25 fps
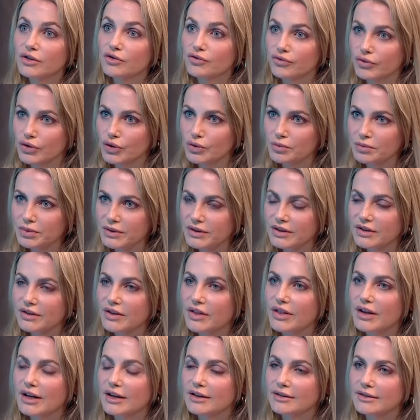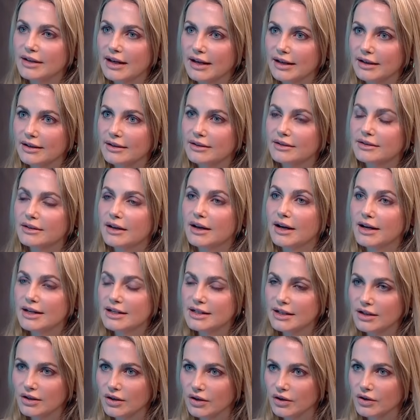groups, think tanks,
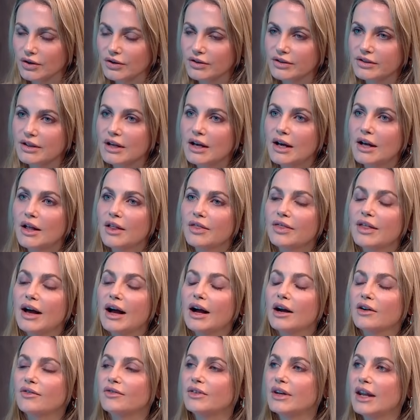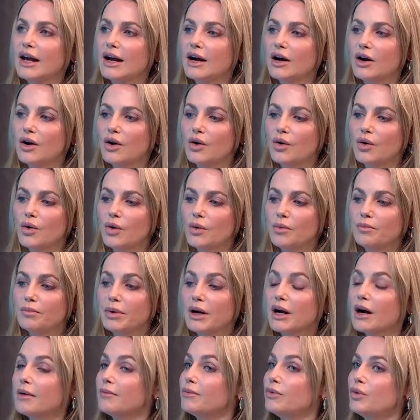ideologues that have now
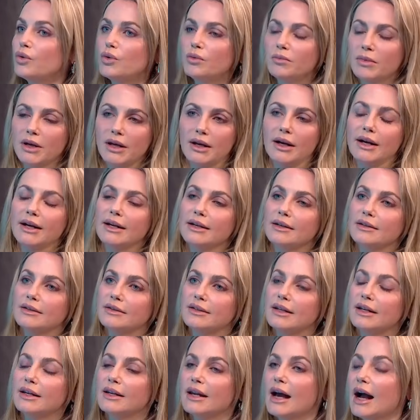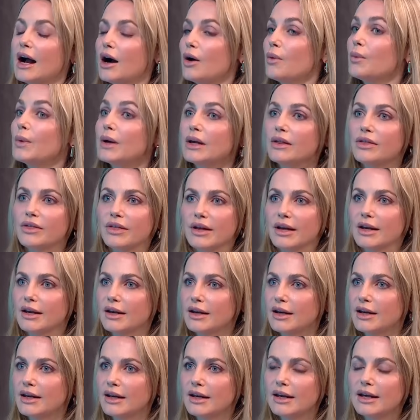become normalized in how we
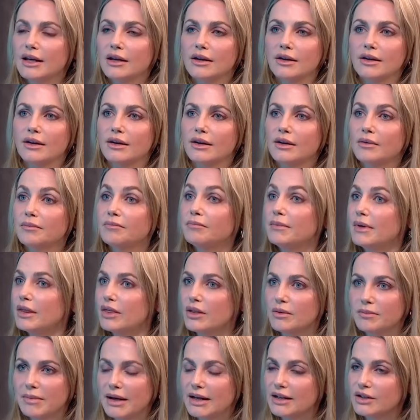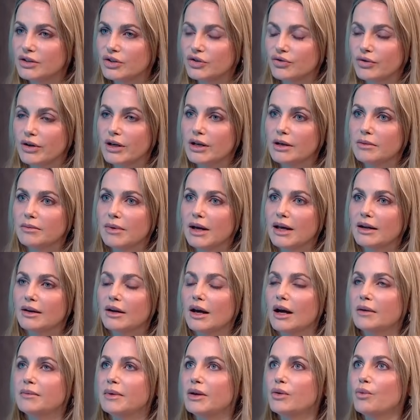think in the mainstream? And
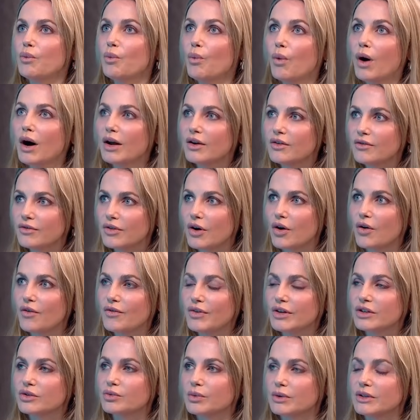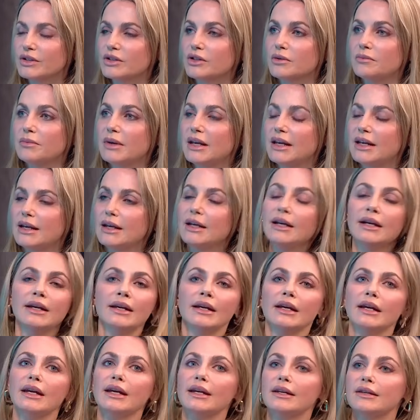I mean, one of the obvious ones to me
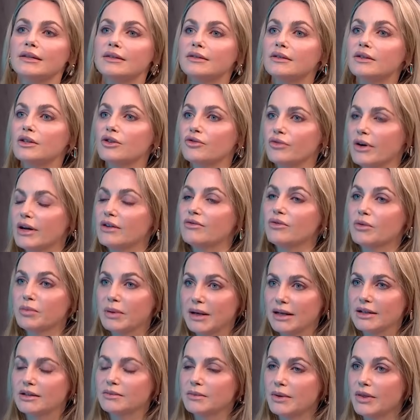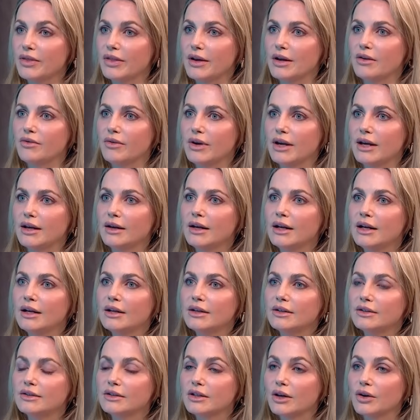is the Great Replacement theory.
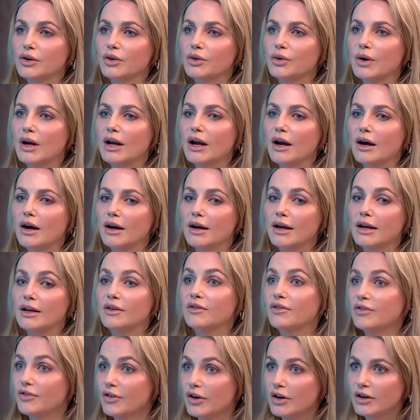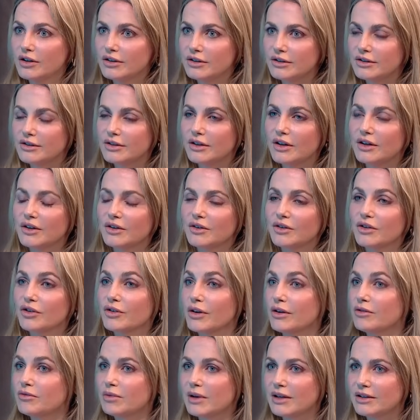So in France, the
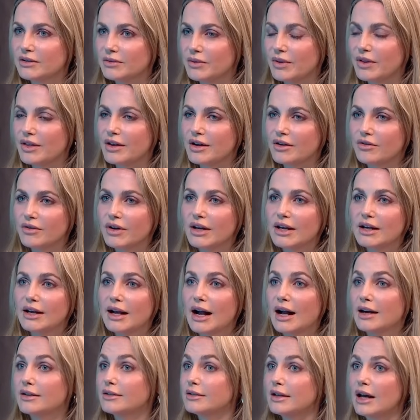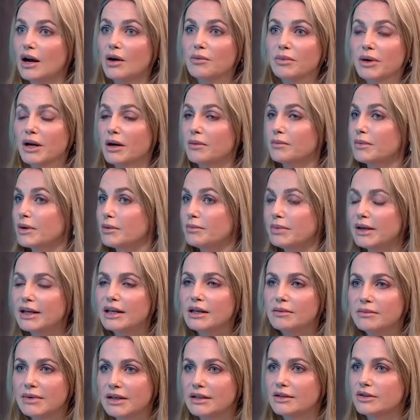Great Replacement theory has now become
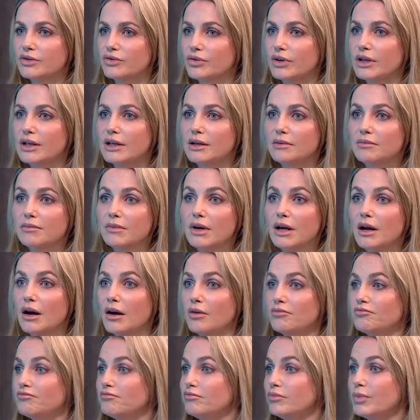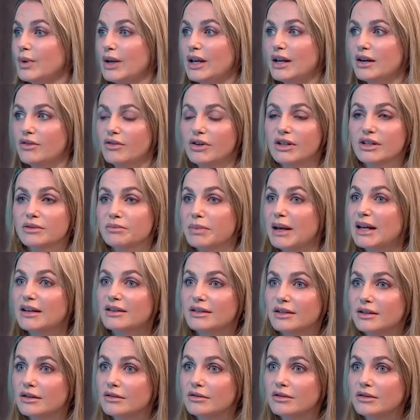completely mainstream. We hear it
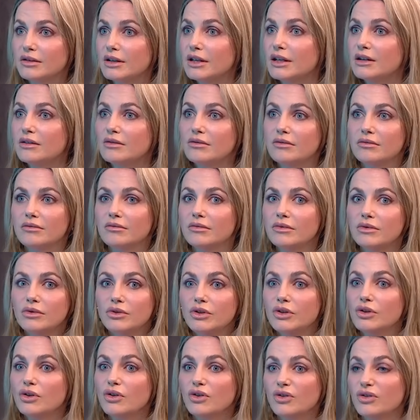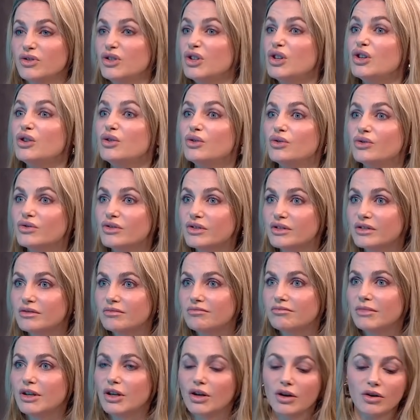debated on news,
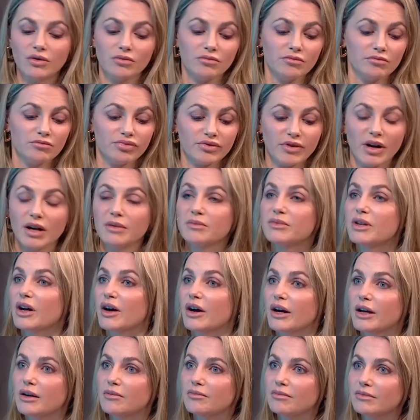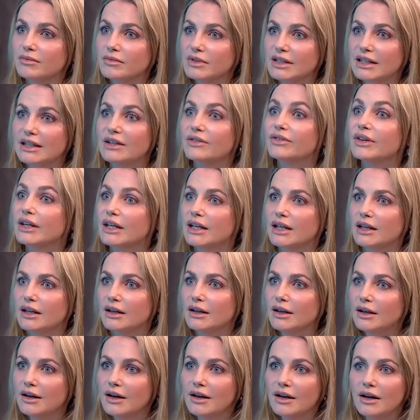primetime TV,
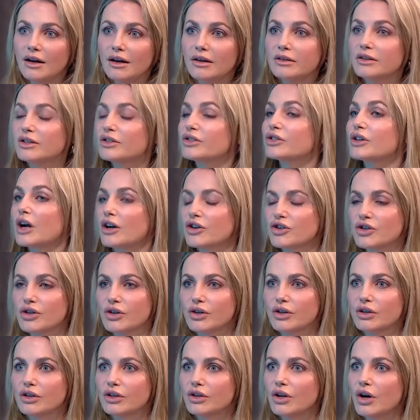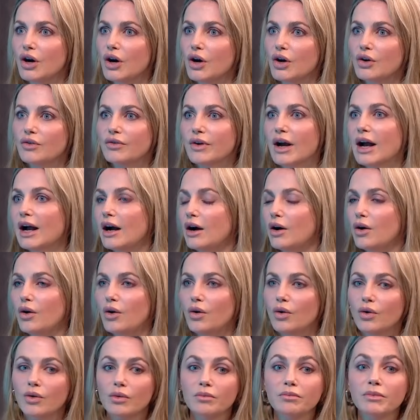discussion over
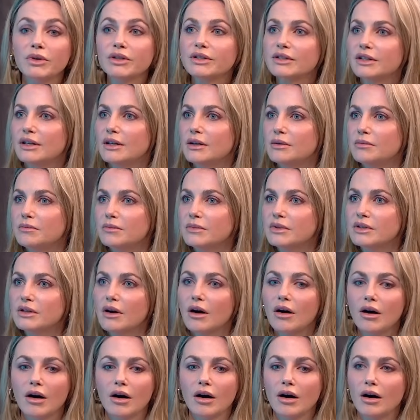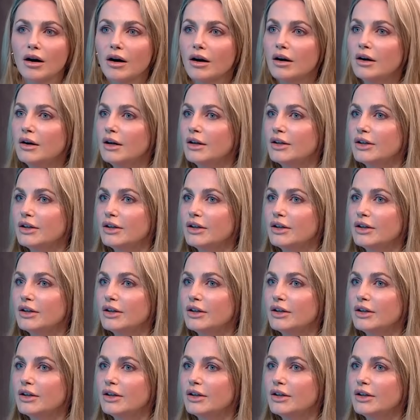how Muslims are,